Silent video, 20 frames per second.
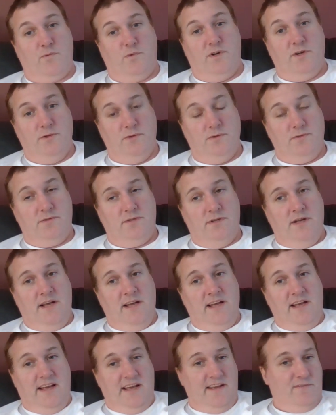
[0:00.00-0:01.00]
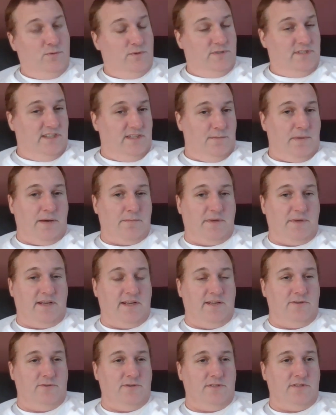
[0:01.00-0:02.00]
would lose, if it was in the
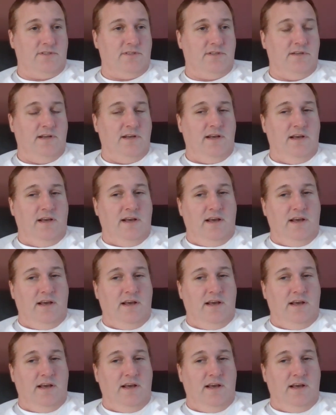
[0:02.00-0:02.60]
public interest,